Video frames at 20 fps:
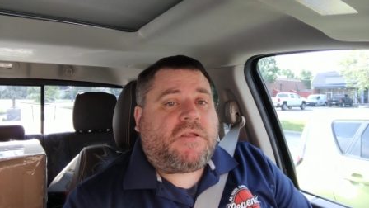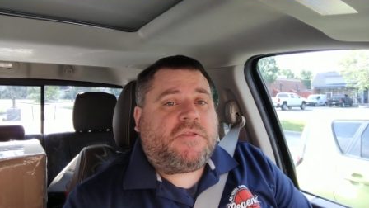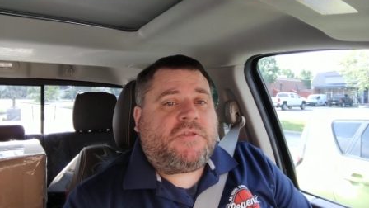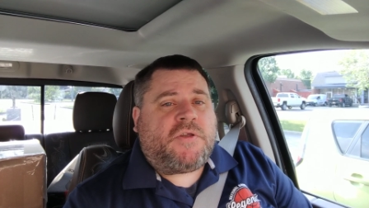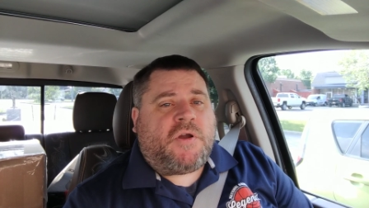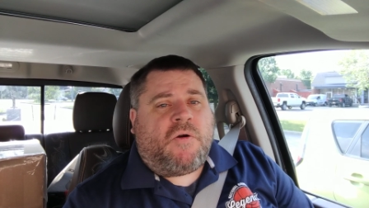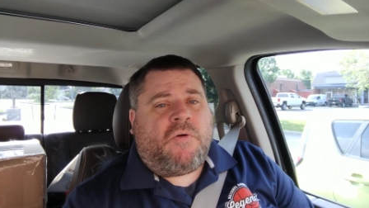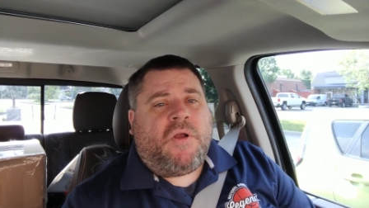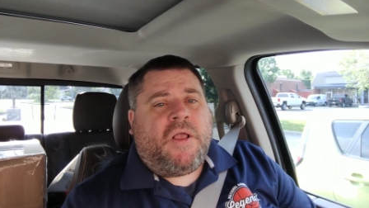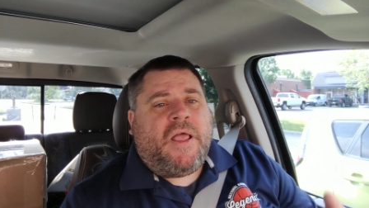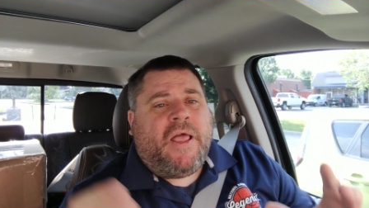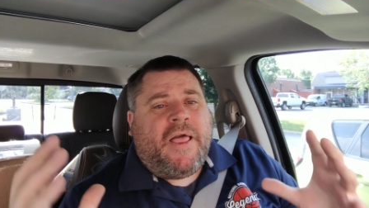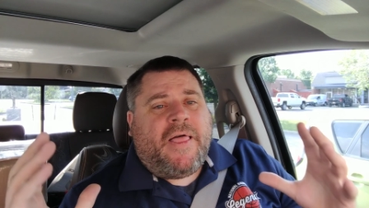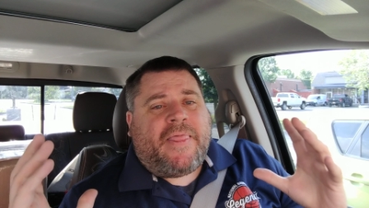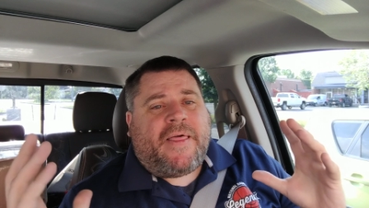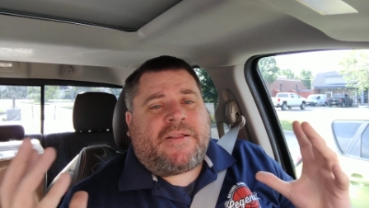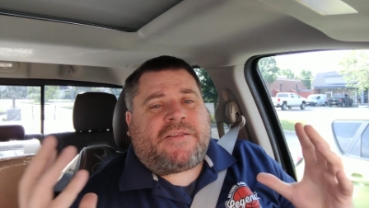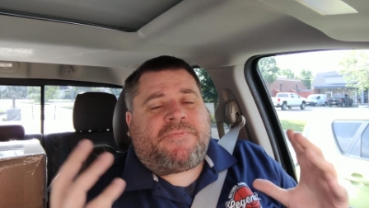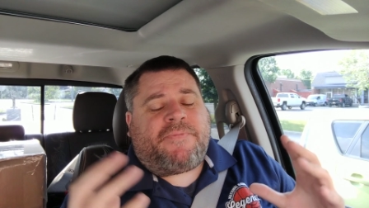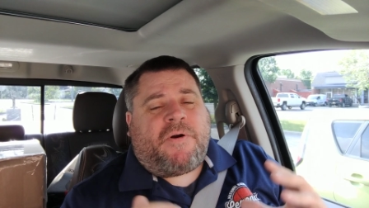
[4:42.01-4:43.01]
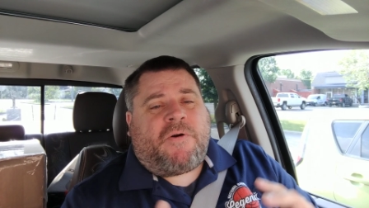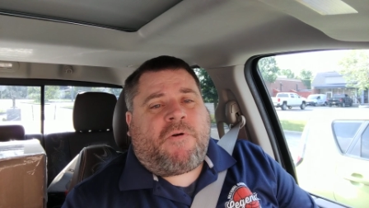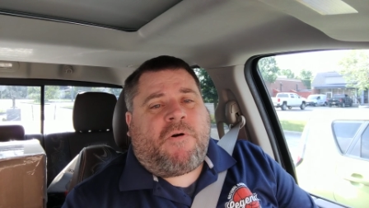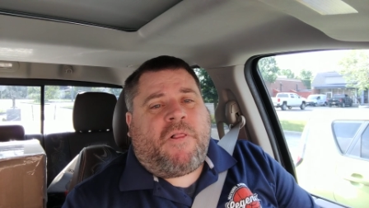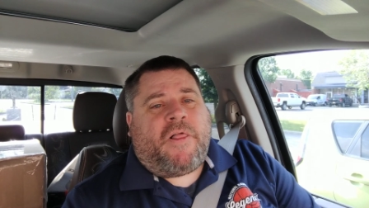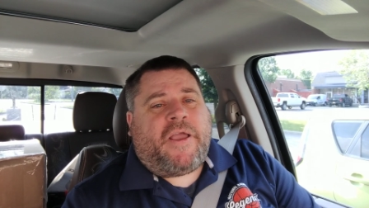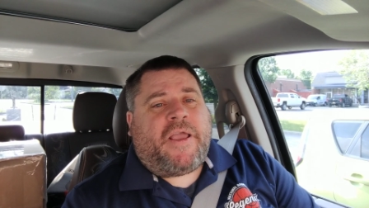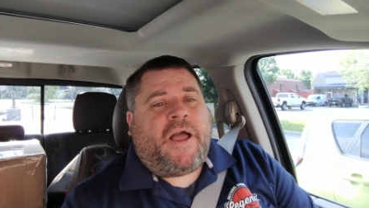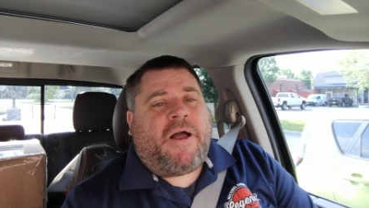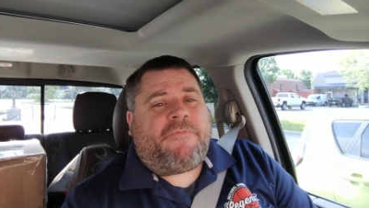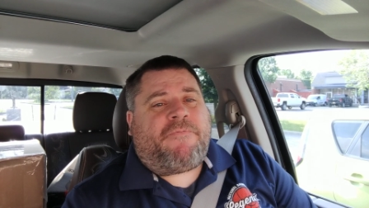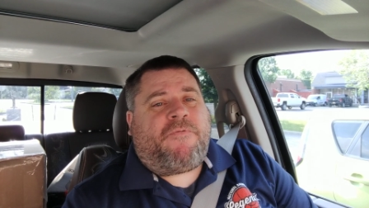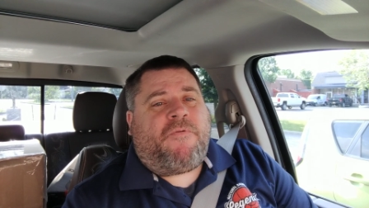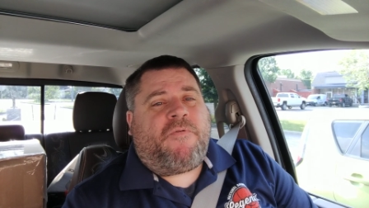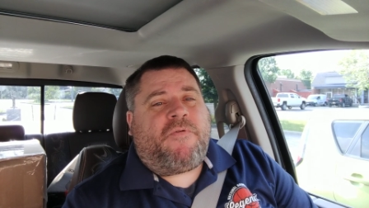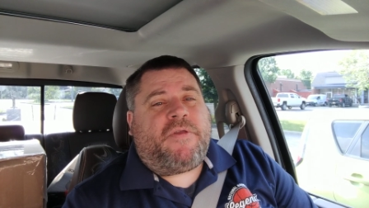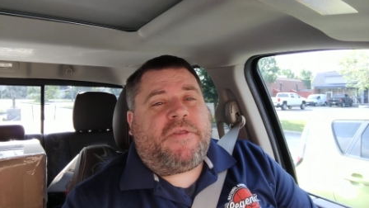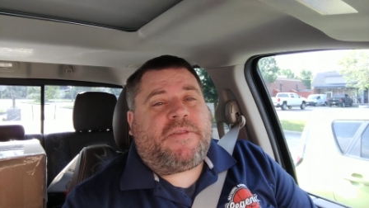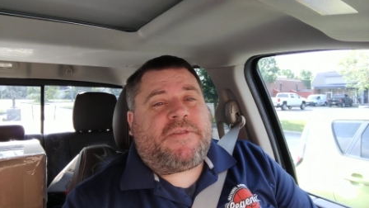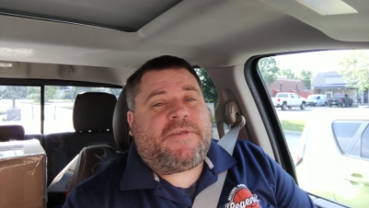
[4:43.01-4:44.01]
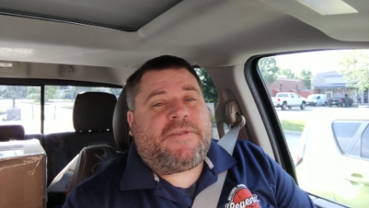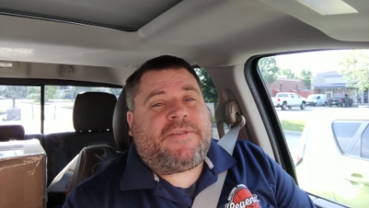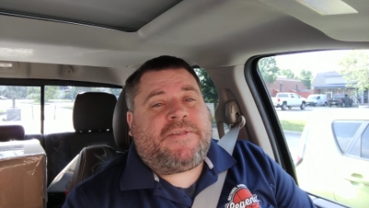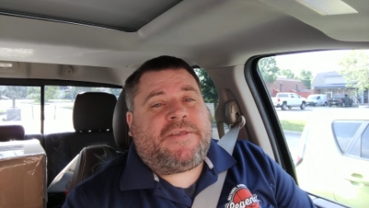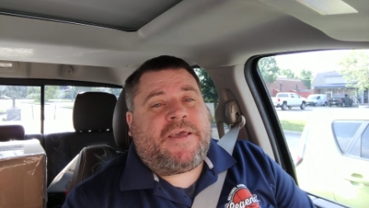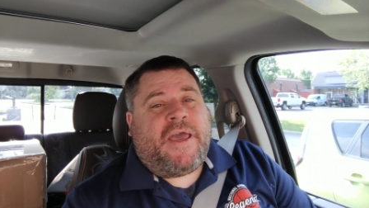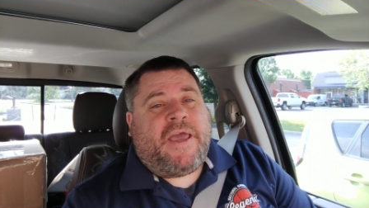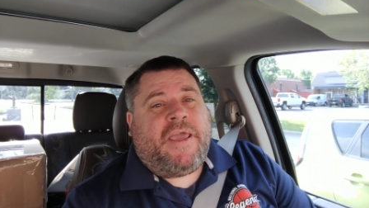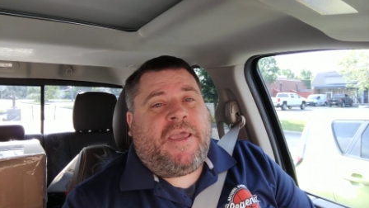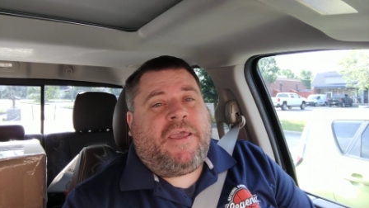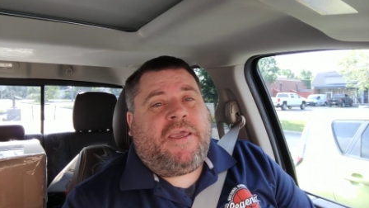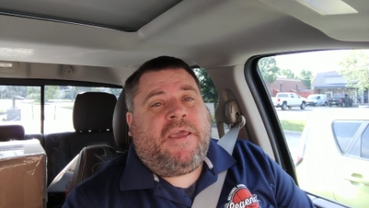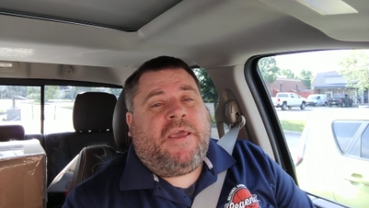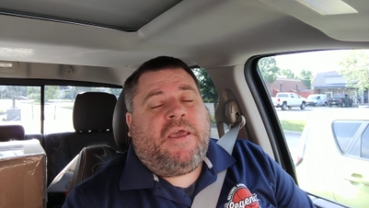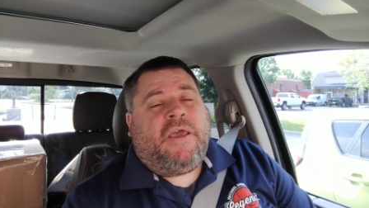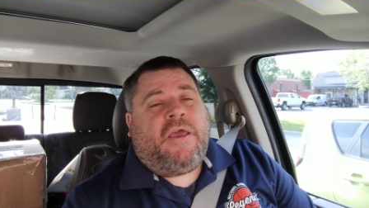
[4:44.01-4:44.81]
So that's about all I got for you today.